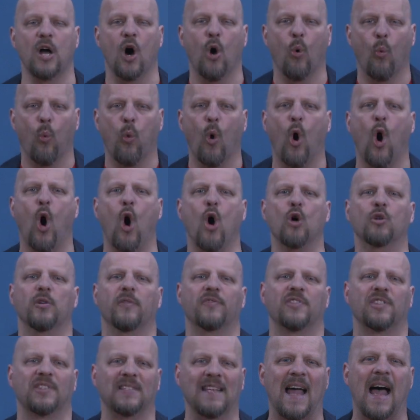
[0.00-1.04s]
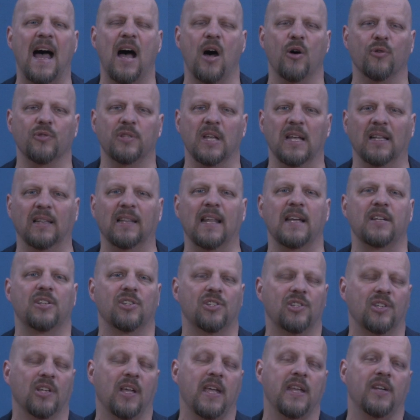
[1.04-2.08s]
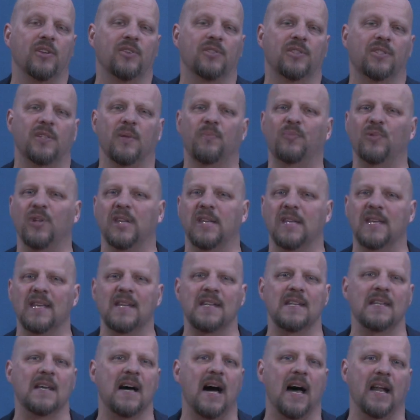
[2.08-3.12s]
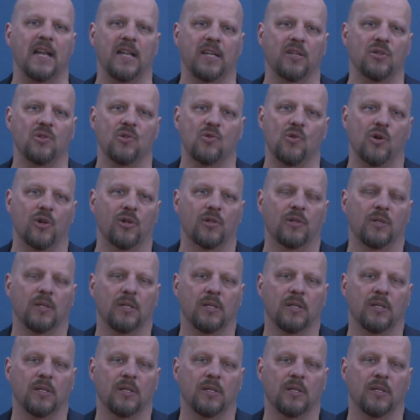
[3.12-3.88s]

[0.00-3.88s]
a wall of sound that legislators simply cannot ignore.